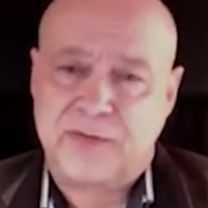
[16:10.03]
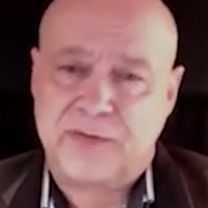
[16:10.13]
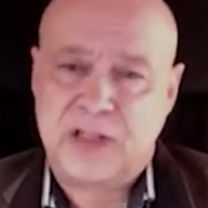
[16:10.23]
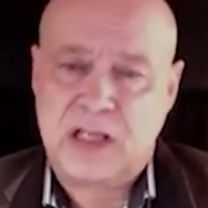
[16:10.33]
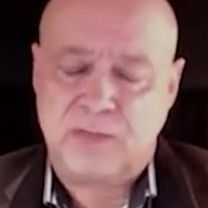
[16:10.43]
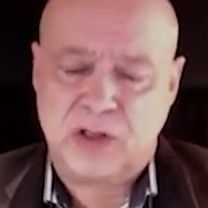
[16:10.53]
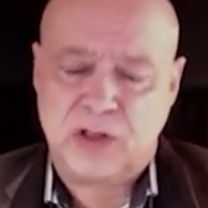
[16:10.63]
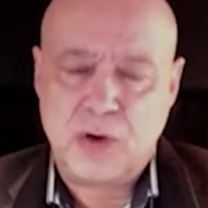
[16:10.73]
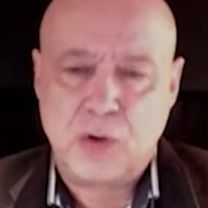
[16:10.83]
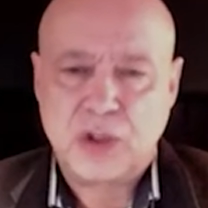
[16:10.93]
the
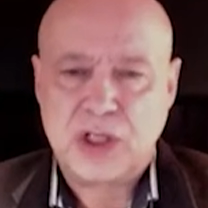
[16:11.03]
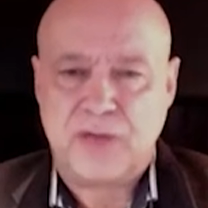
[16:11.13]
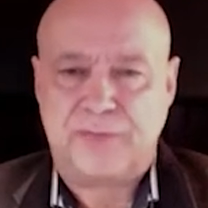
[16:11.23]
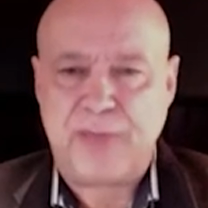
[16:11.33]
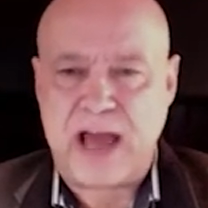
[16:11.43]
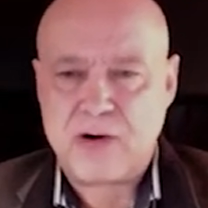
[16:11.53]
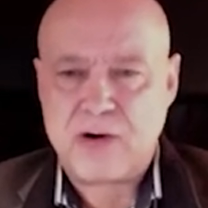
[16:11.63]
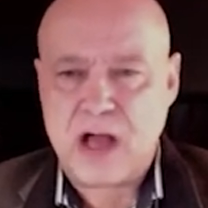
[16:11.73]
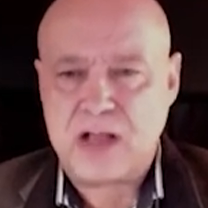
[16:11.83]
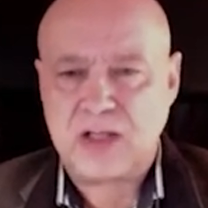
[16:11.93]
notion of
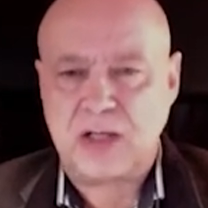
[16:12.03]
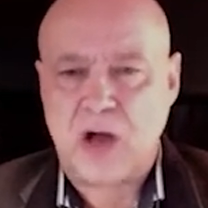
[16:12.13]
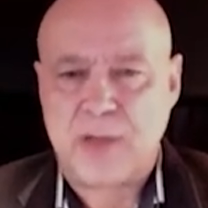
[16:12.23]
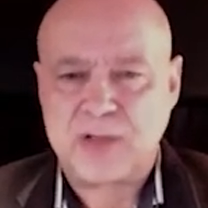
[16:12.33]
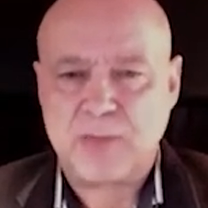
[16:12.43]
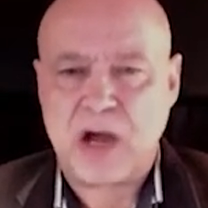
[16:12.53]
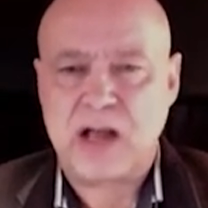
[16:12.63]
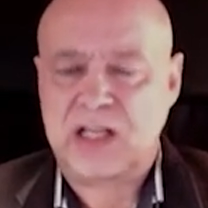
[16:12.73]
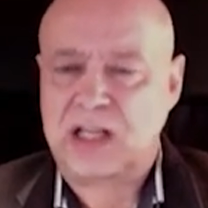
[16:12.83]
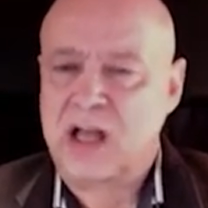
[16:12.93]
patternizing and
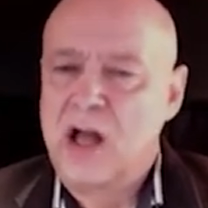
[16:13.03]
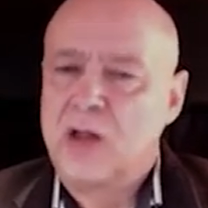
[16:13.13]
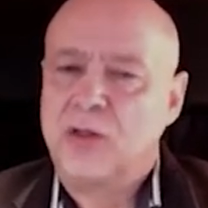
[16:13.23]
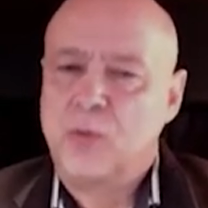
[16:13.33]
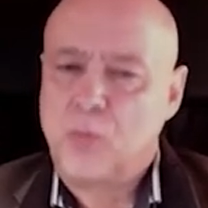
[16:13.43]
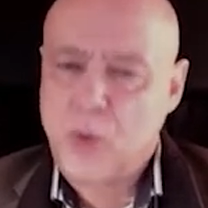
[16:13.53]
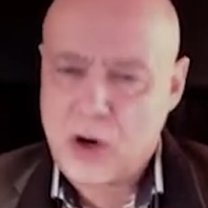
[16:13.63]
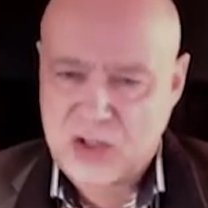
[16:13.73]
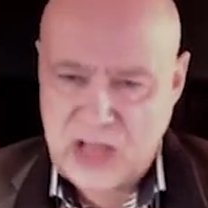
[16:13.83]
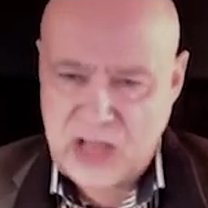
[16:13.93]
optimizing the
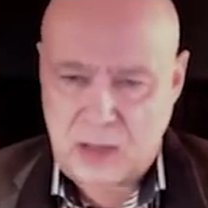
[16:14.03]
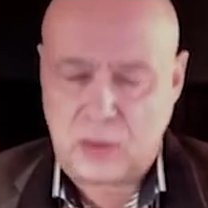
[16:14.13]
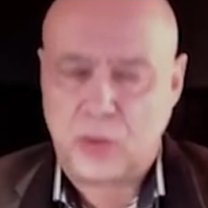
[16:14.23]
work cycle,